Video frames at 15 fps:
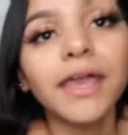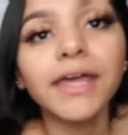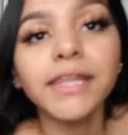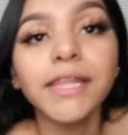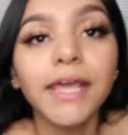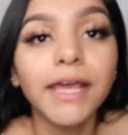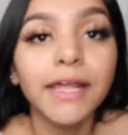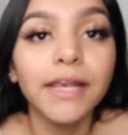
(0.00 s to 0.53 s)
And
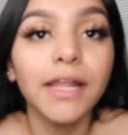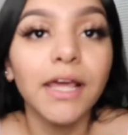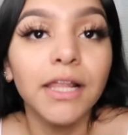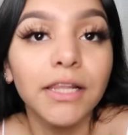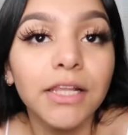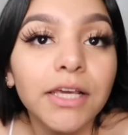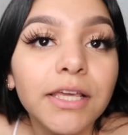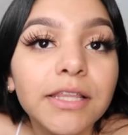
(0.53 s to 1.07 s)
then
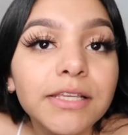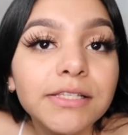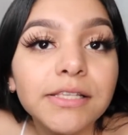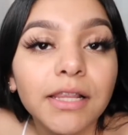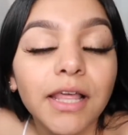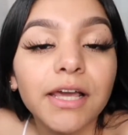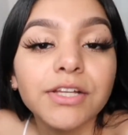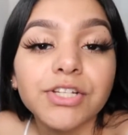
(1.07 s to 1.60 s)
look at these
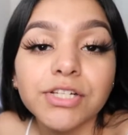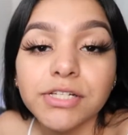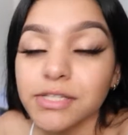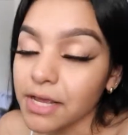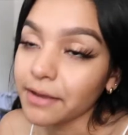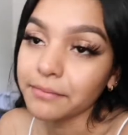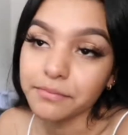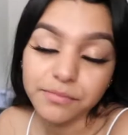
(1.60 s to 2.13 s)
lashes.
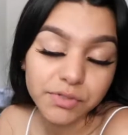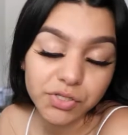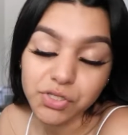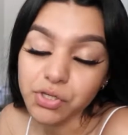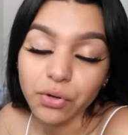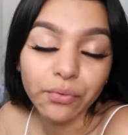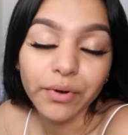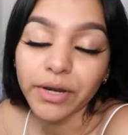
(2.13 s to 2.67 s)
I'm
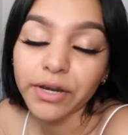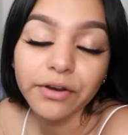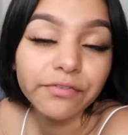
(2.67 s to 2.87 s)
so ready